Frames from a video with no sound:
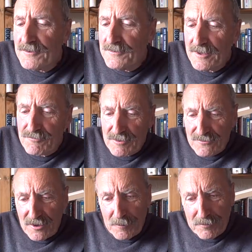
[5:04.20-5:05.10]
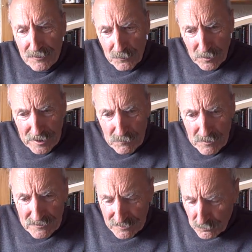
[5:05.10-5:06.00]
out another example of the way in
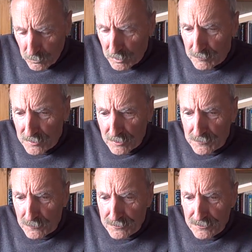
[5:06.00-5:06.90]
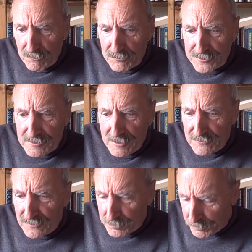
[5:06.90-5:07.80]
which this well-known authority
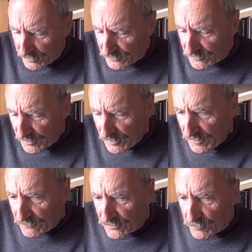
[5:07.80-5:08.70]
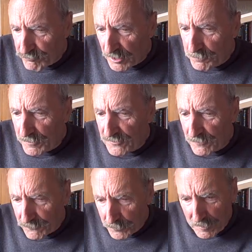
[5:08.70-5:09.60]
does his best to spread
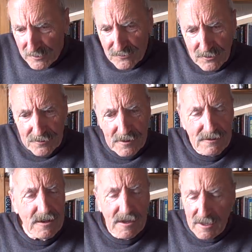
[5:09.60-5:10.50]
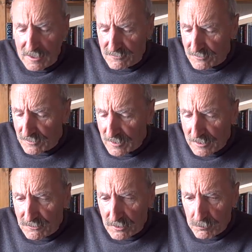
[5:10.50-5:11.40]
misinformation and engages in
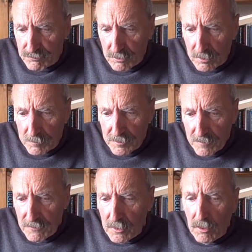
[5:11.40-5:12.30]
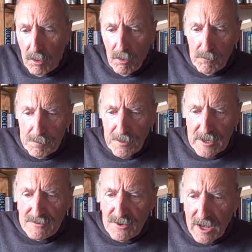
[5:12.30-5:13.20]
agitprop. On
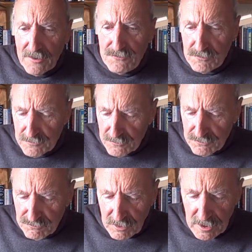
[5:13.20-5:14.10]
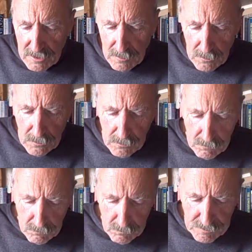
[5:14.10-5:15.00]
page 103,
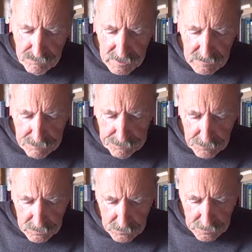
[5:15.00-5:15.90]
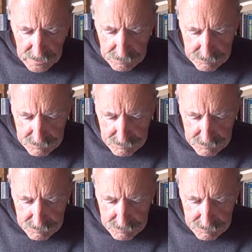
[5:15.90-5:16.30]
we read the following.